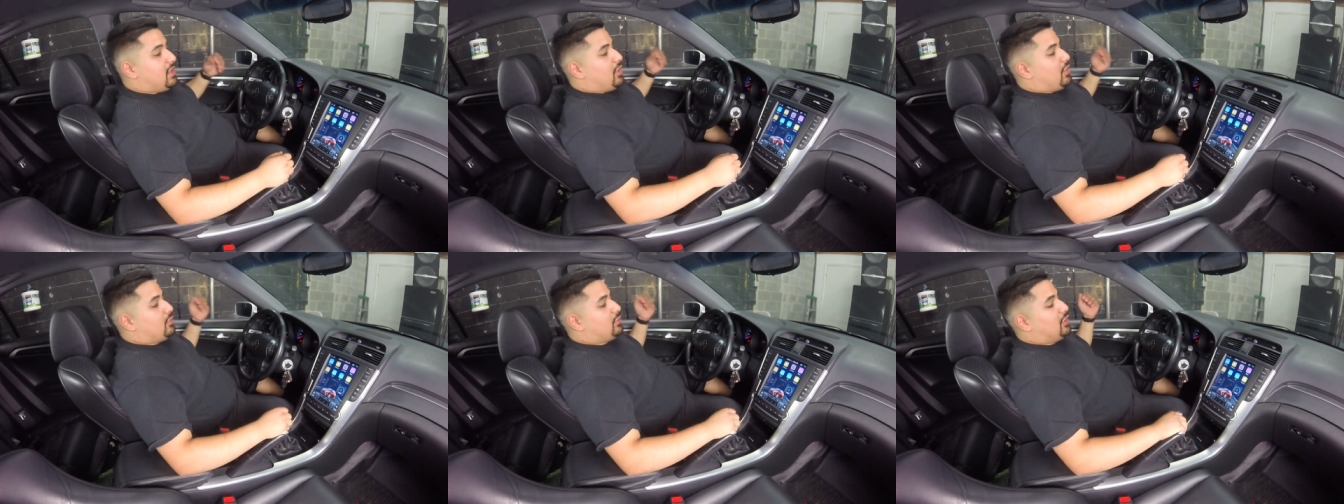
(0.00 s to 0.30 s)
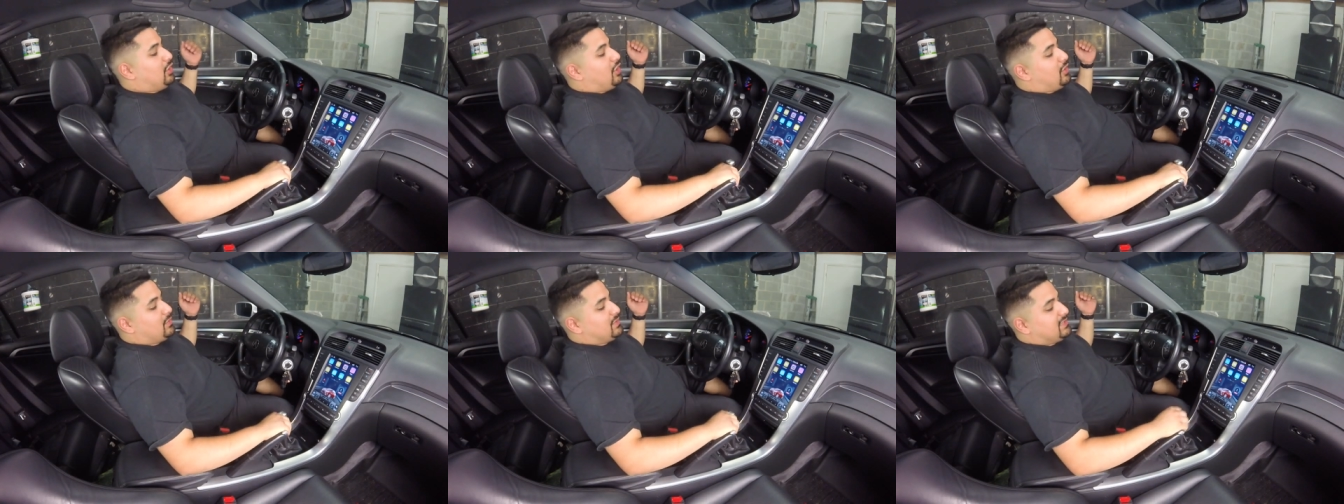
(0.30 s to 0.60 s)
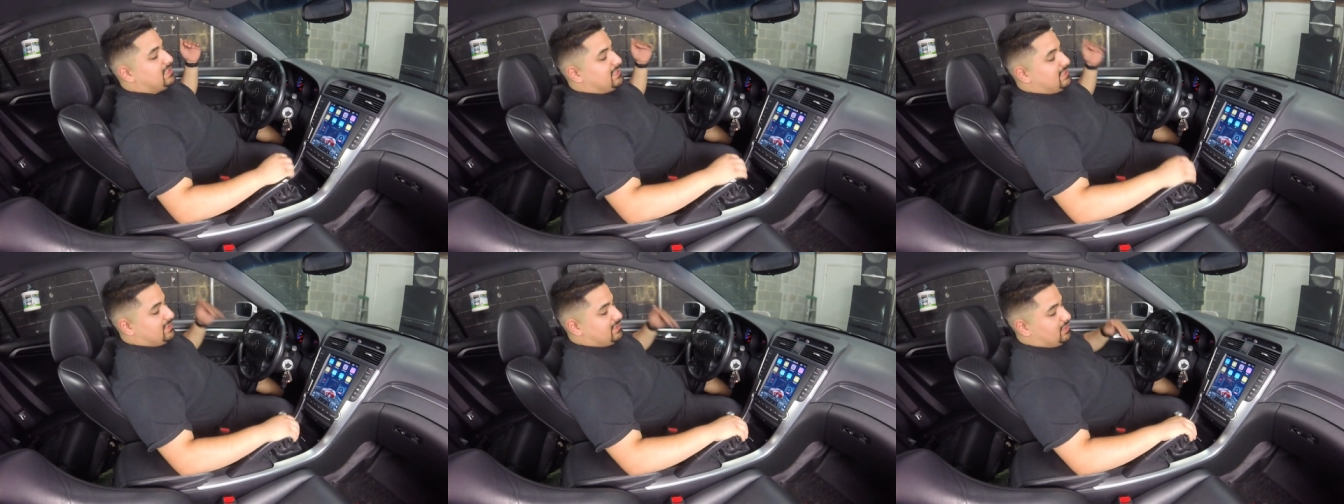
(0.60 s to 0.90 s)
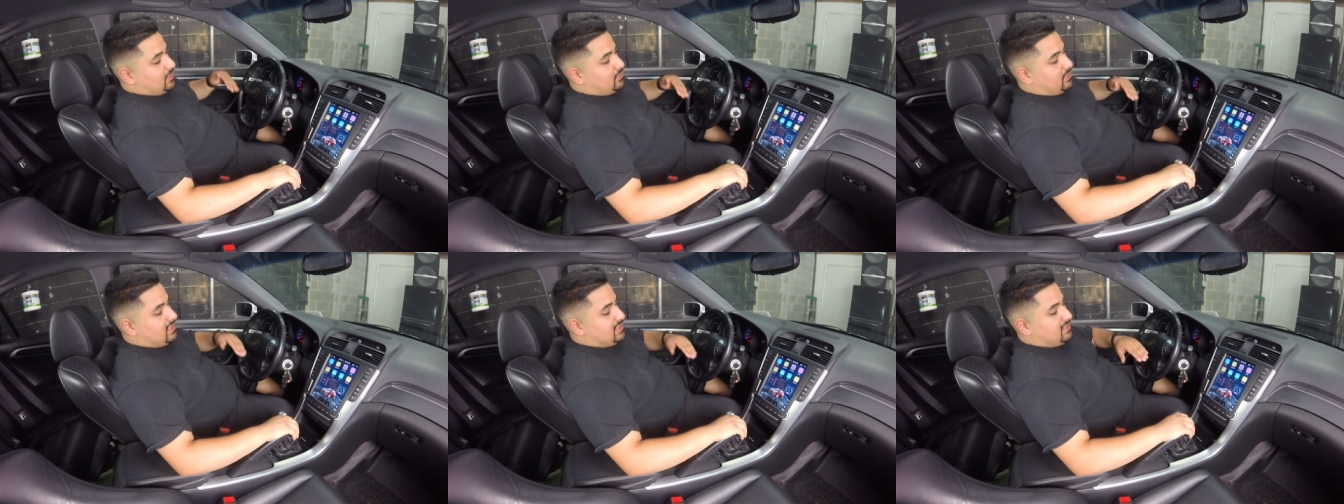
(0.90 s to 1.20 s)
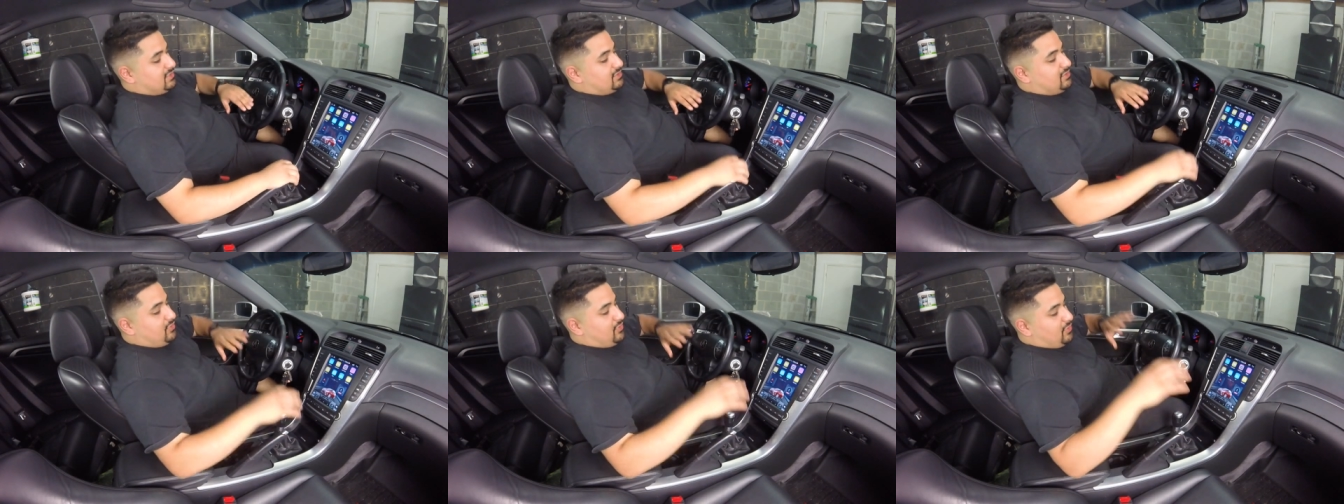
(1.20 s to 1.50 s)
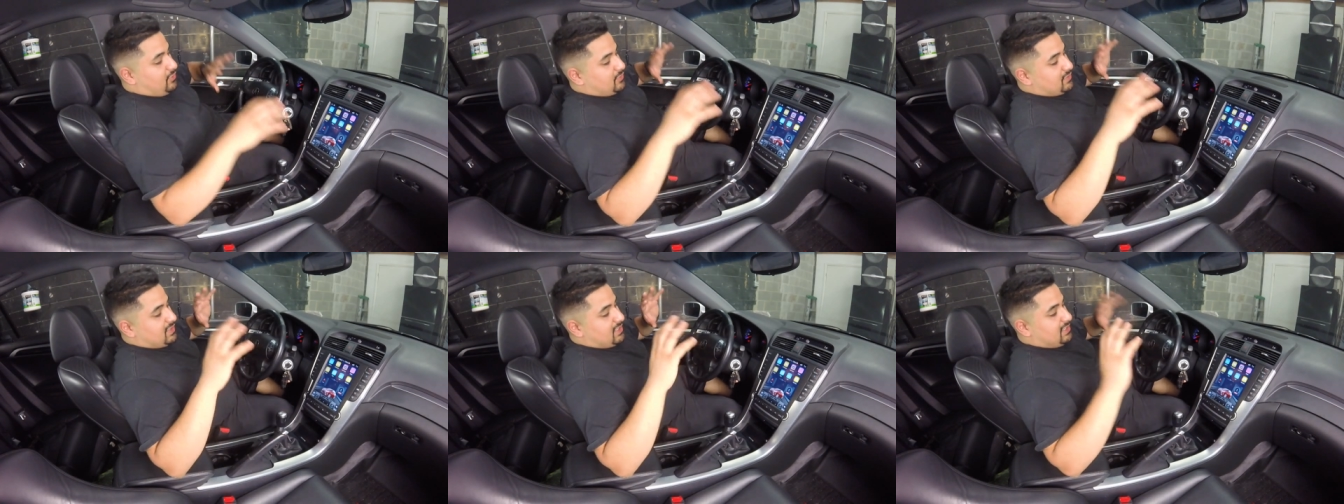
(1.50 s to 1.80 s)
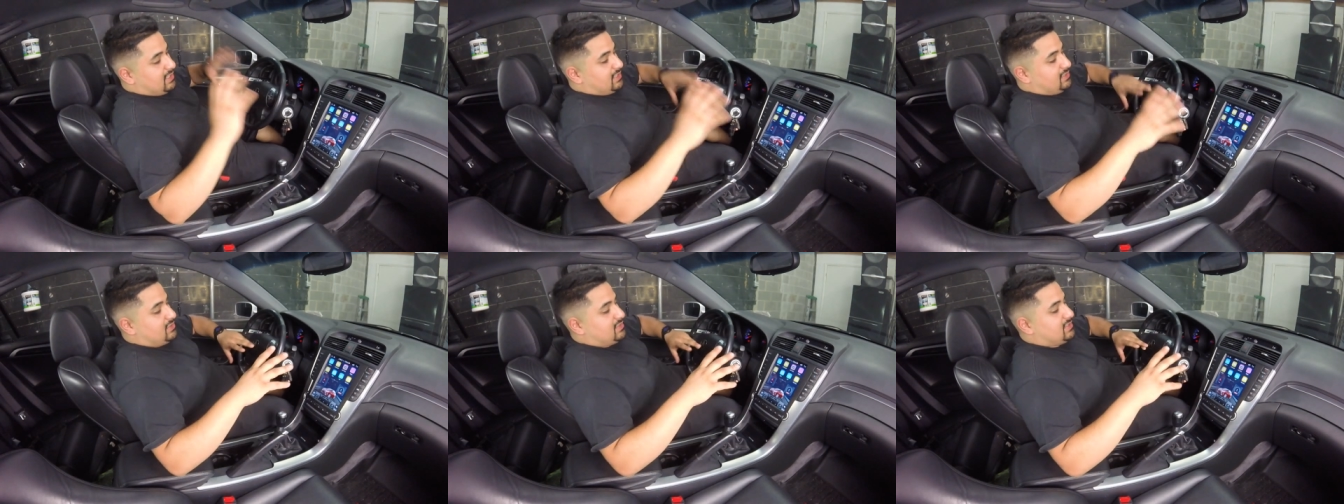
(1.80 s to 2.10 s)
along with that integration are those
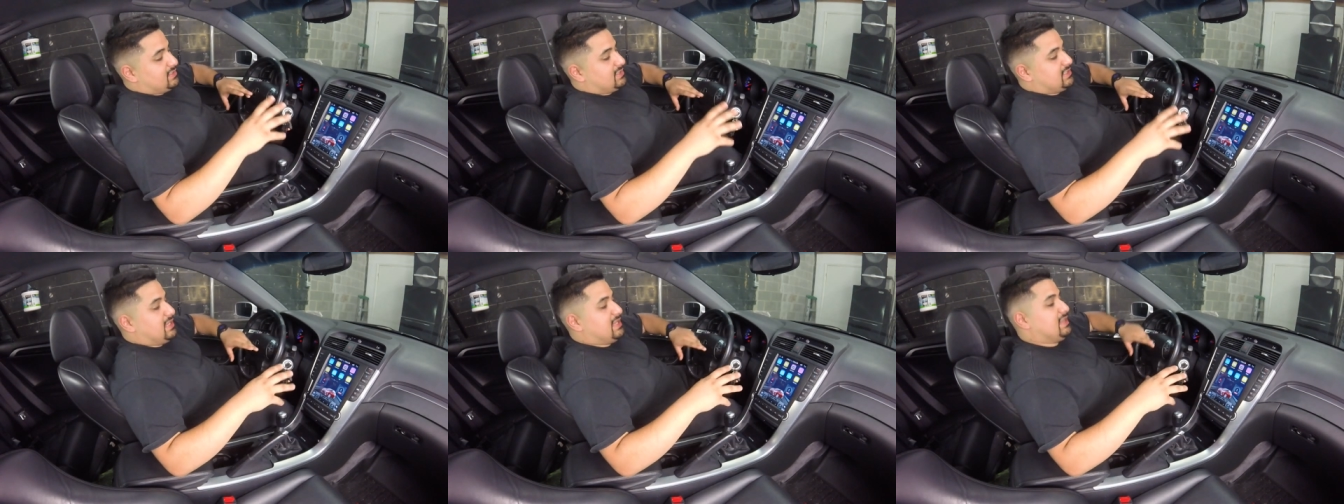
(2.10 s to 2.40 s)
connections.